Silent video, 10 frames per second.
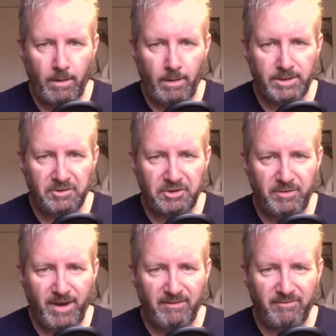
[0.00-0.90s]
As long as
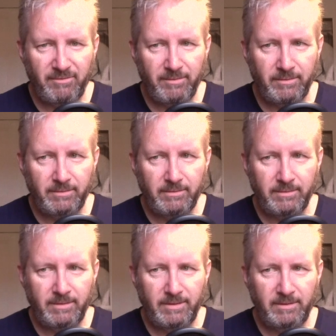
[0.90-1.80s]
you have
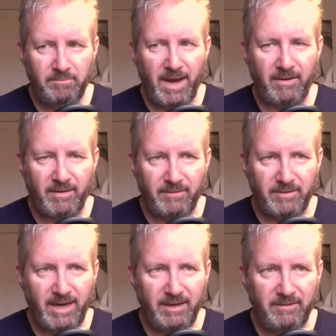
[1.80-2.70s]
uh,
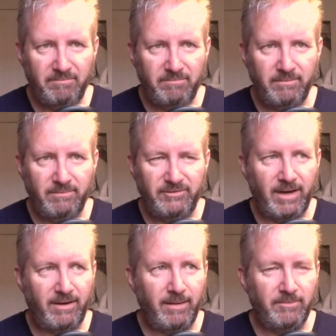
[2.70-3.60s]
background in
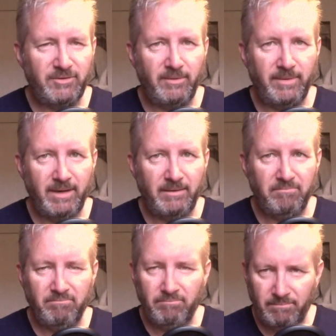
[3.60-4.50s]
firearms from a
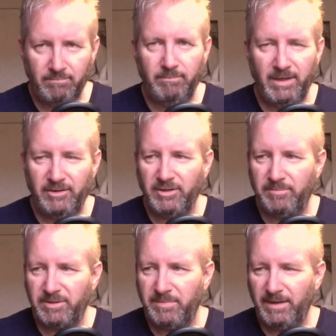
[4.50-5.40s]
military
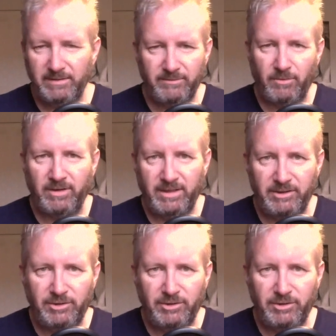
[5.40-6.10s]
perspective or indeed